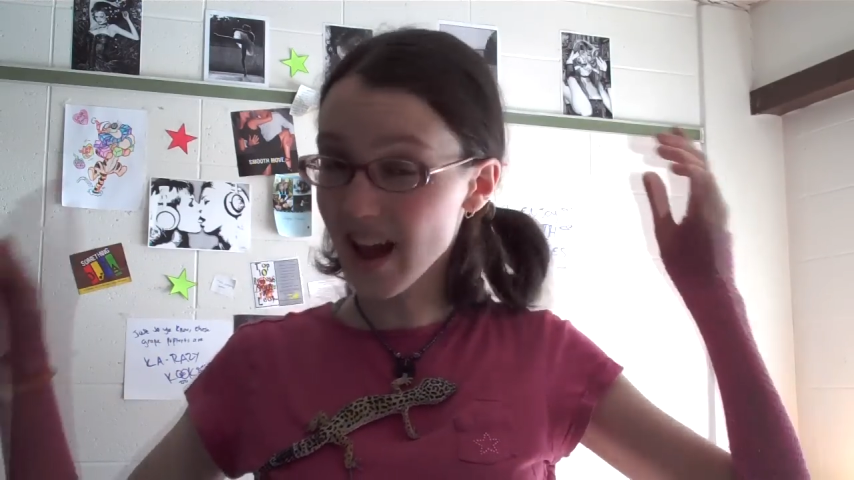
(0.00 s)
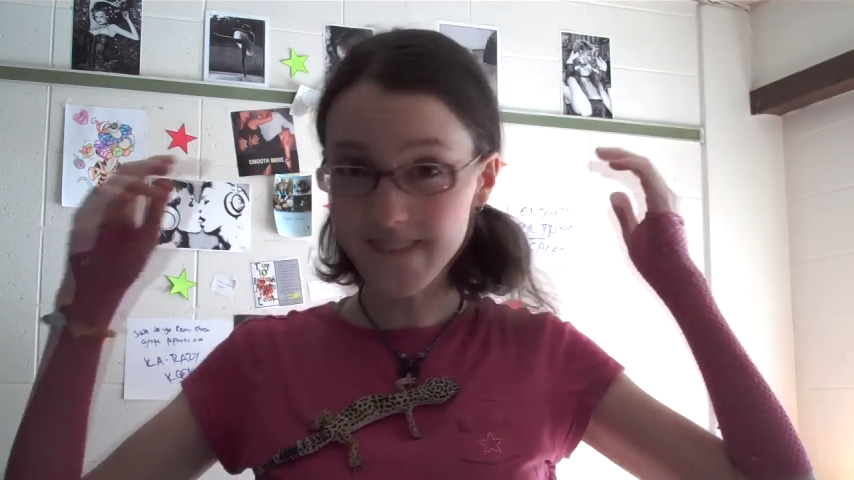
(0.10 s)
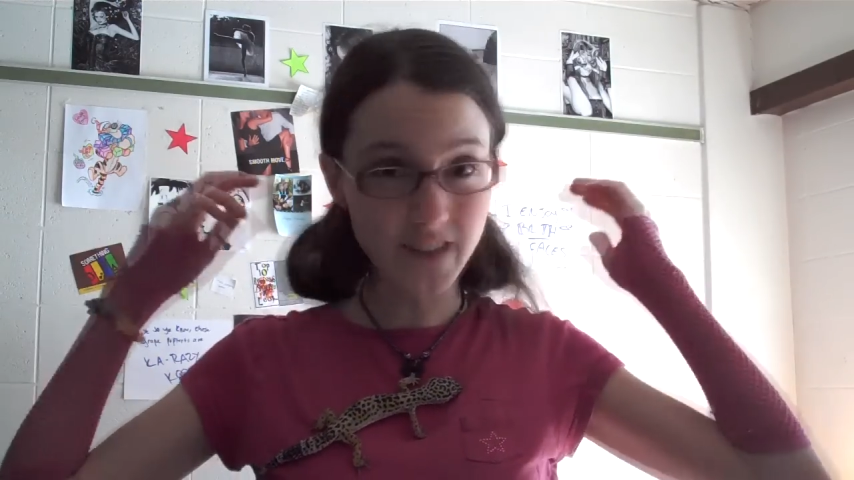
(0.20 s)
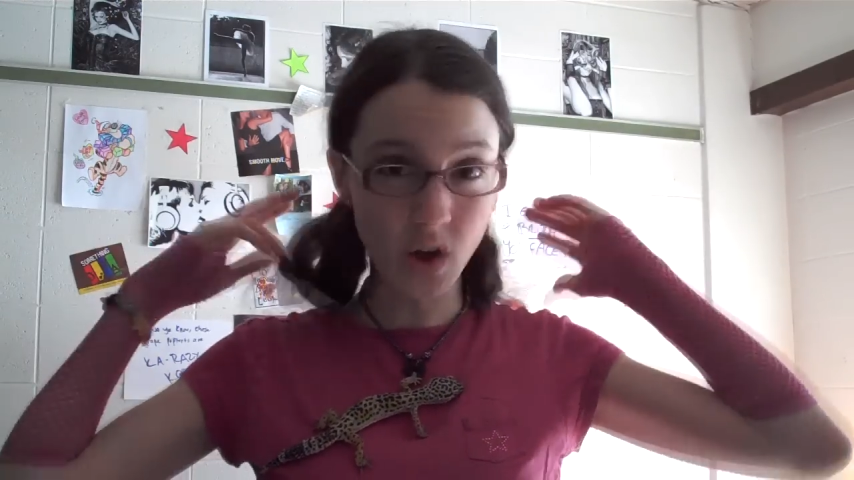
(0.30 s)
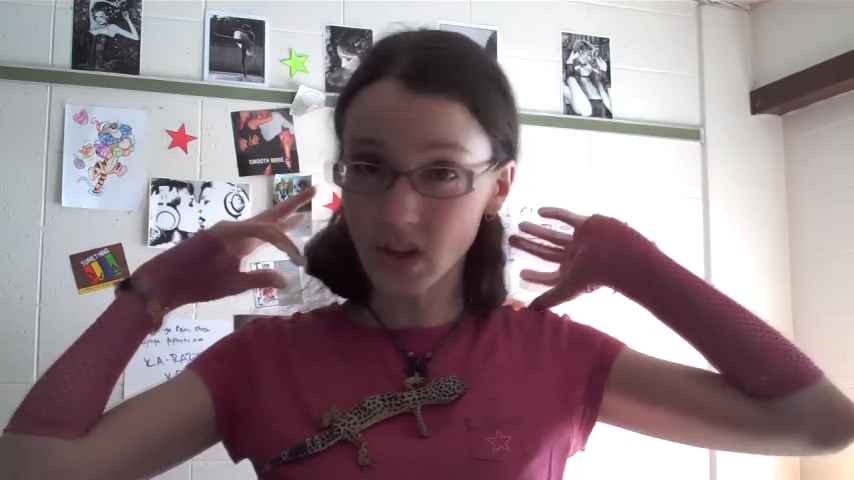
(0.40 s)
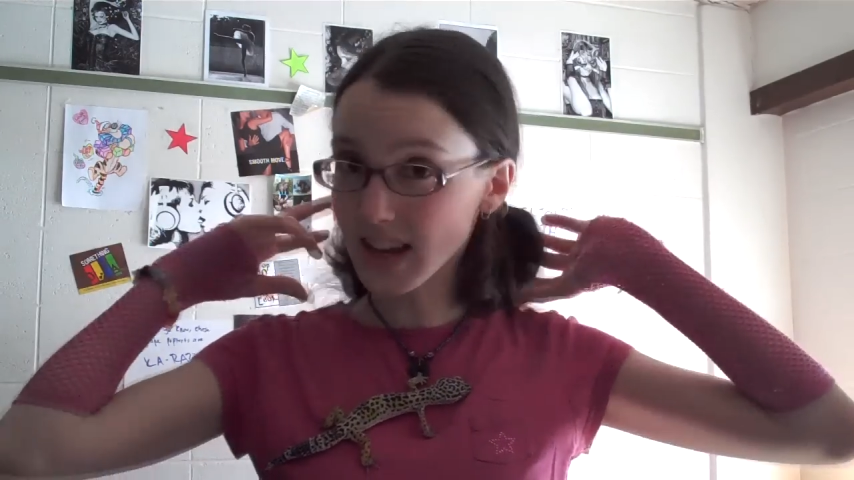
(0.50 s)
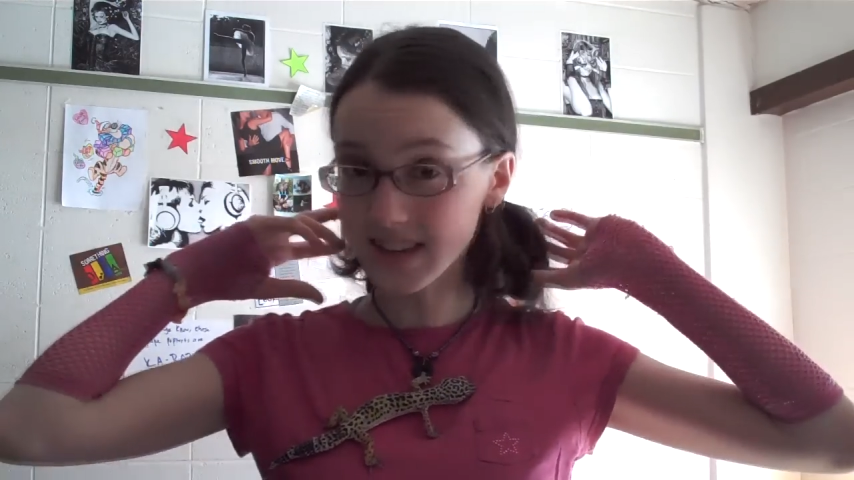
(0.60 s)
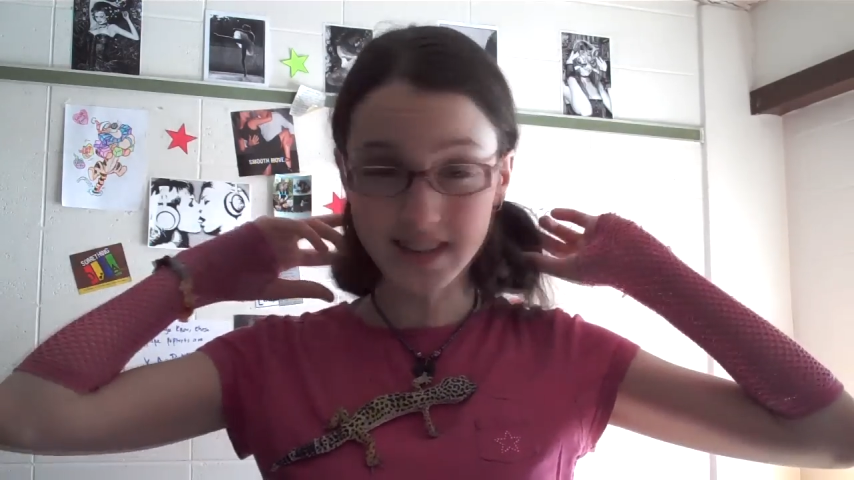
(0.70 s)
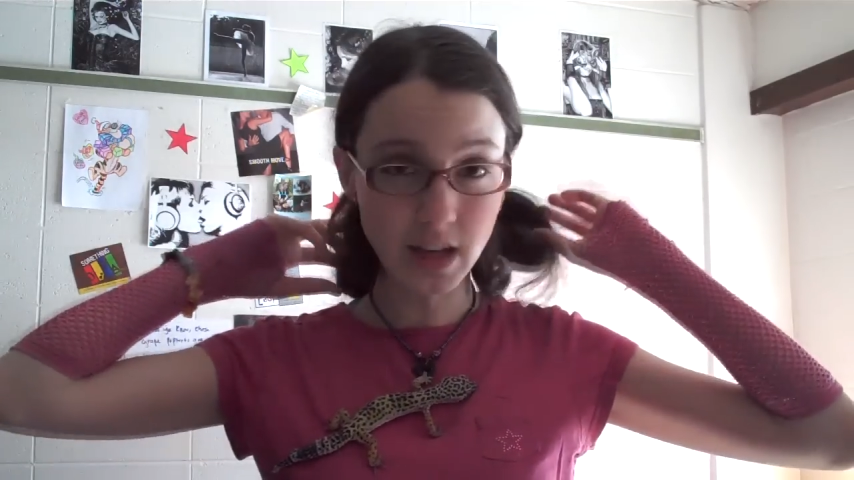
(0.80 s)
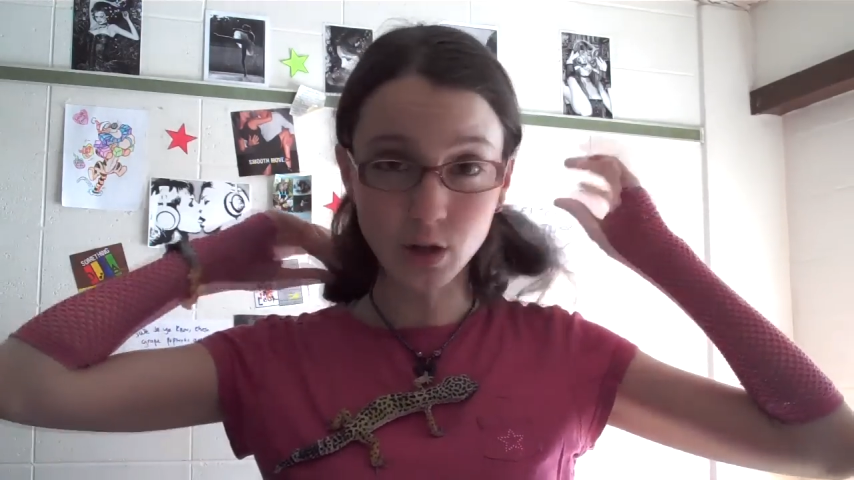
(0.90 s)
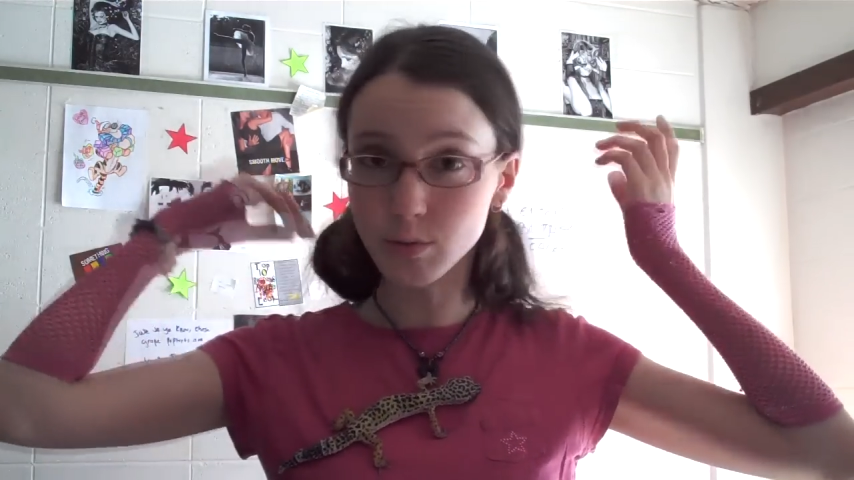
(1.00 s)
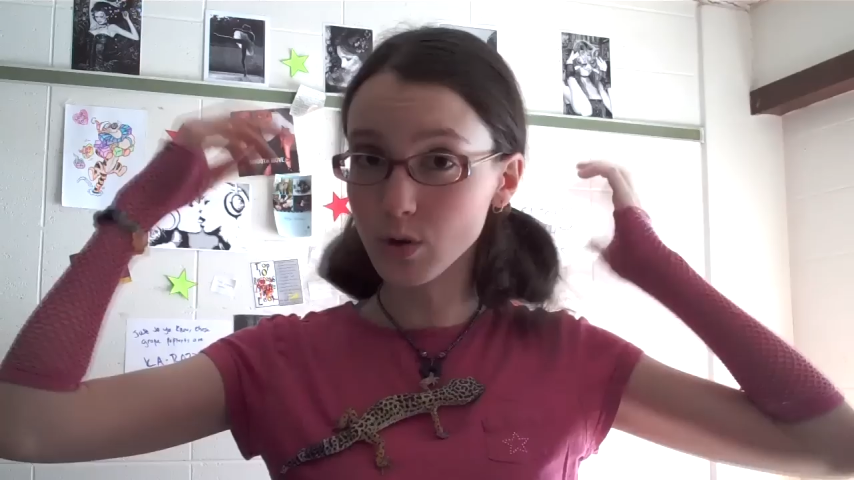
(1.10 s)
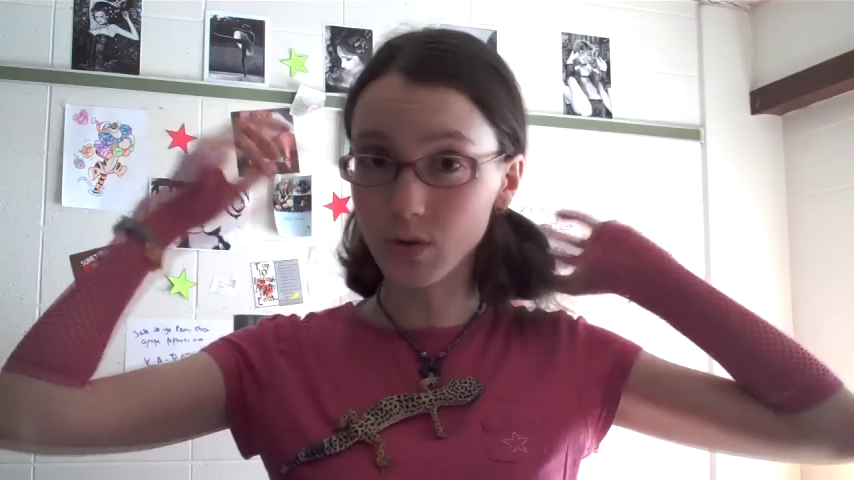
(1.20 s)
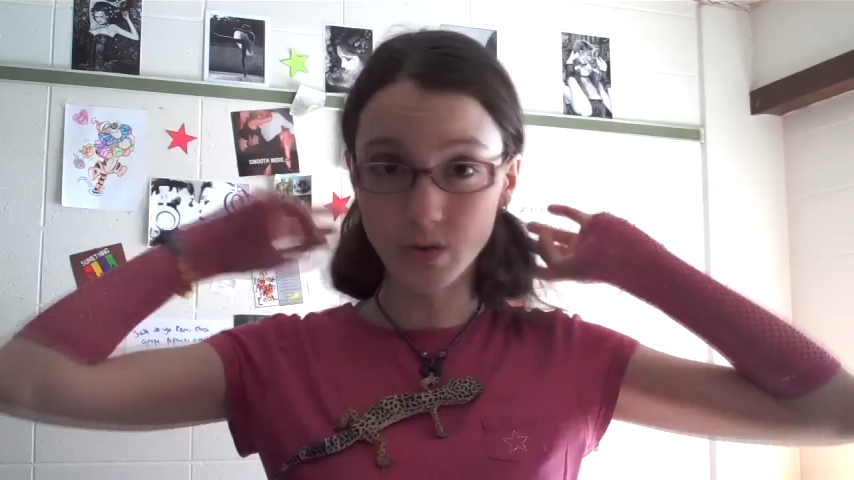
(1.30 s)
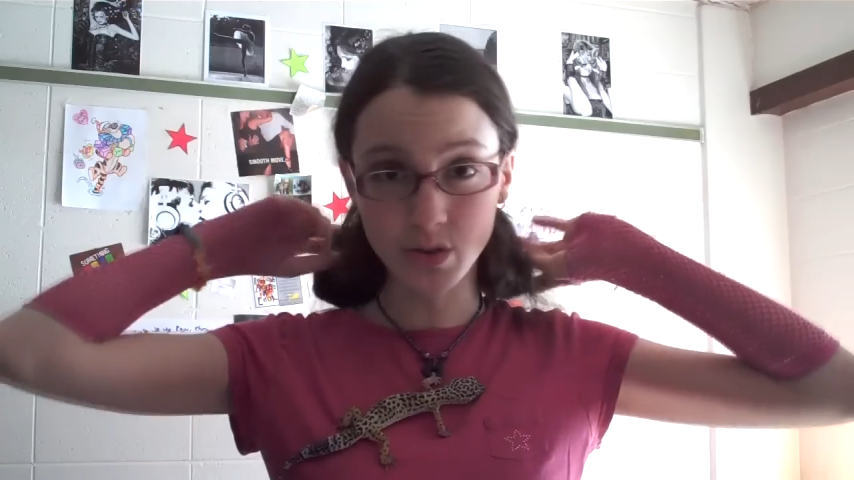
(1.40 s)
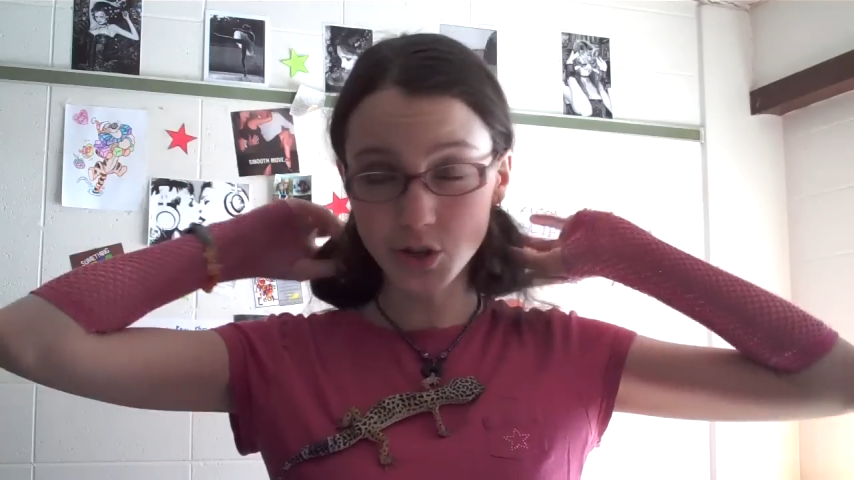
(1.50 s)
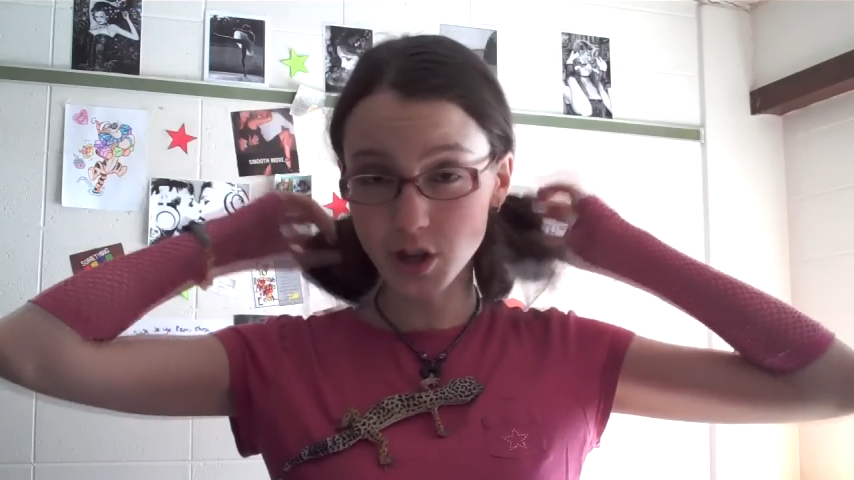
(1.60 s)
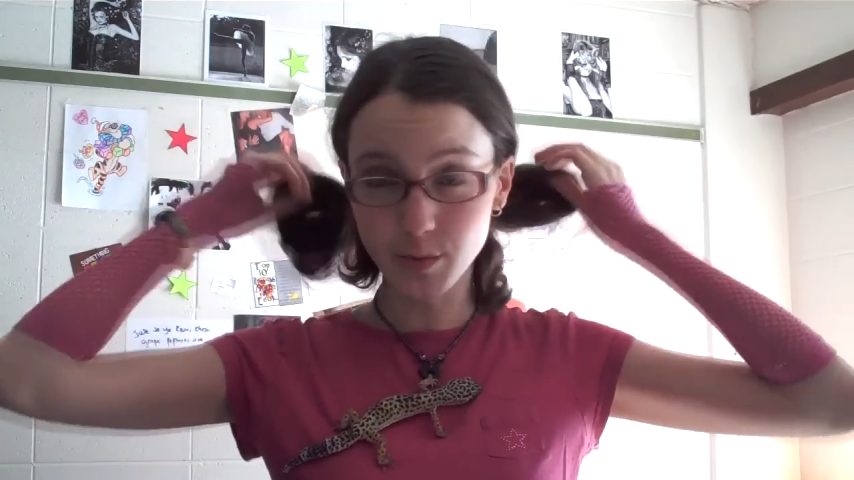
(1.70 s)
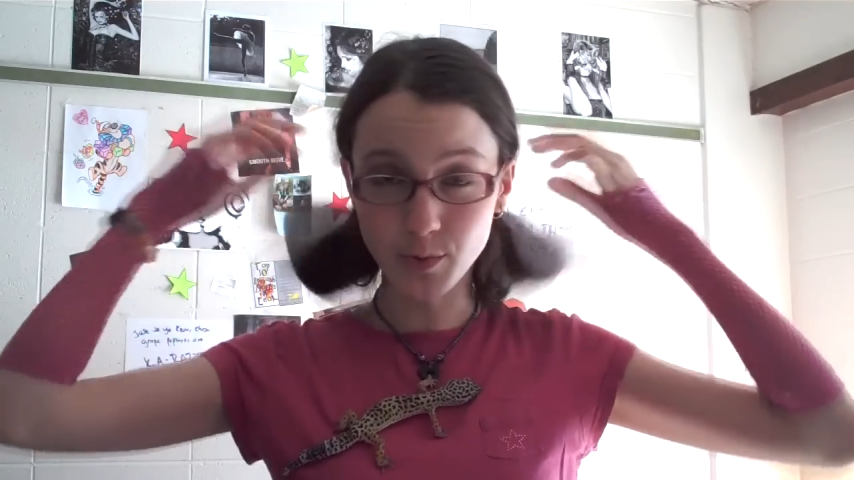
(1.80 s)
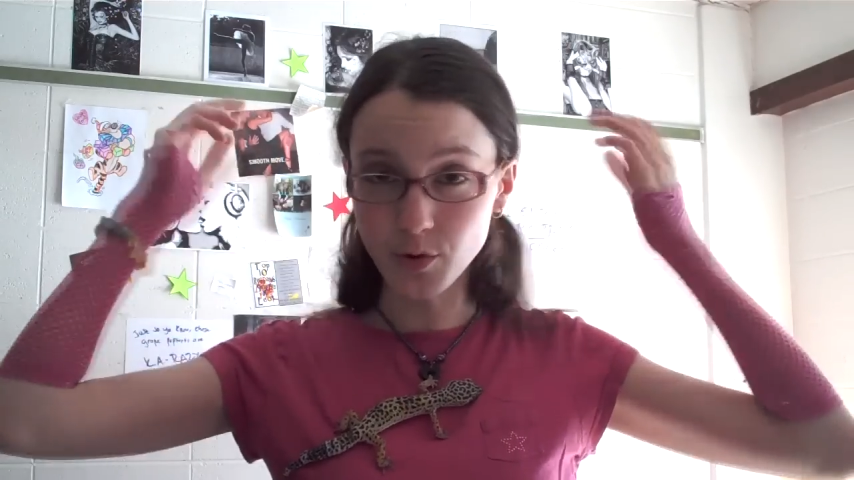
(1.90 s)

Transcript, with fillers: I felt like Sailor Moon or Chibi